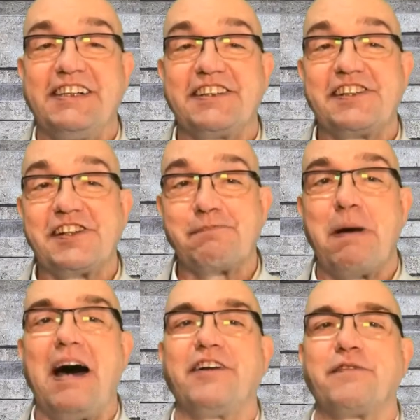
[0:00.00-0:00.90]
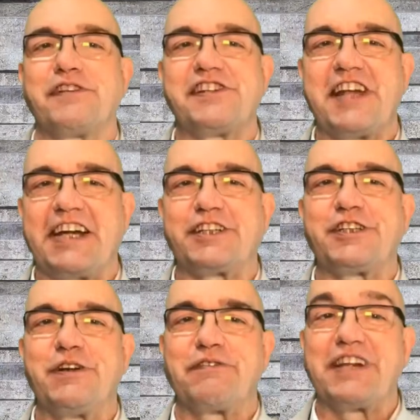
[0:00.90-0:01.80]
This is part of a
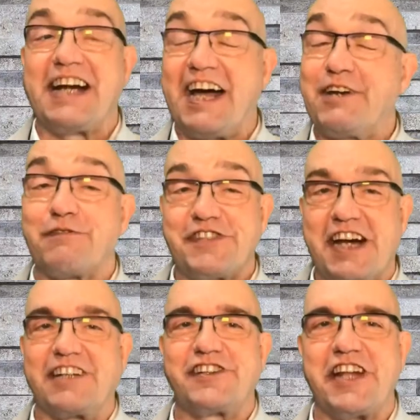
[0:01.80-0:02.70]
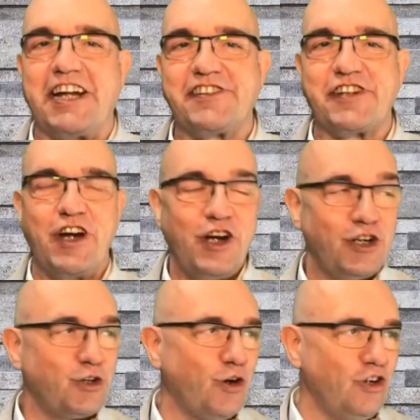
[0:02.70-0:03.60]
section of the Guide of Success
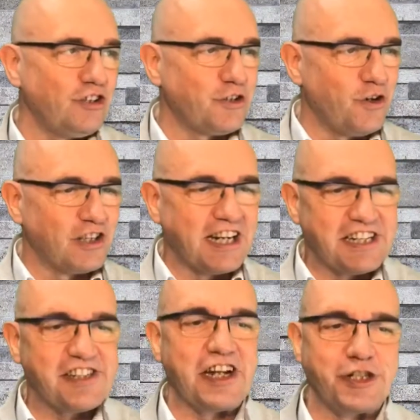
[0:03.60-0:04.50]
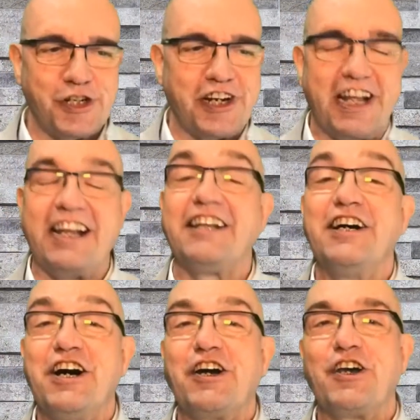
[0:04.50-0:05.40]
called Organizational
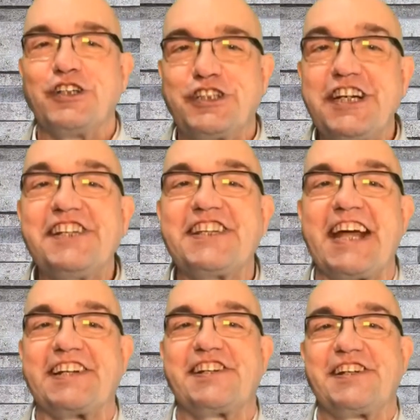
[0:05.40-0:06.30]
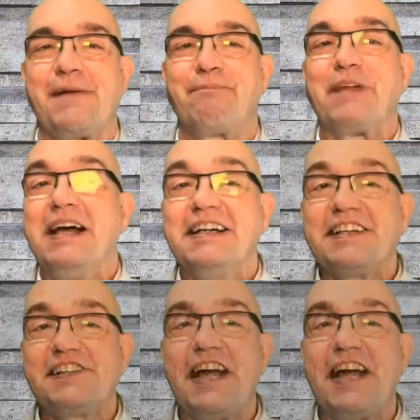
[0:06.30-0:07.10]
Logistics. These